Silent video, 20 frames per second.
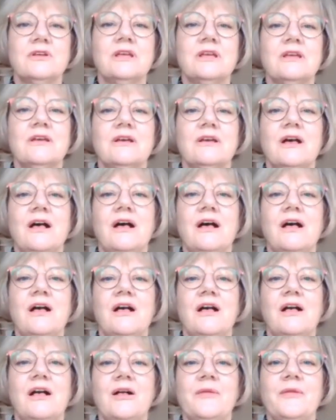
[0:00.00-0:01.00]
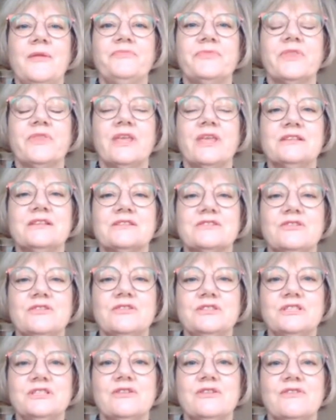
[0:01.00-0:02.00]
It
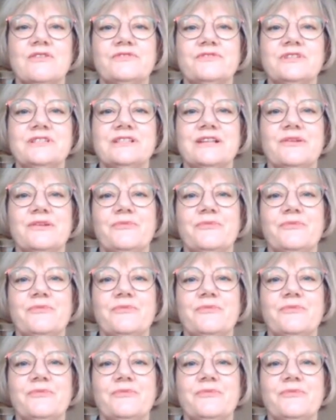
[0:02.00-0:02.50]
started off, didn't it,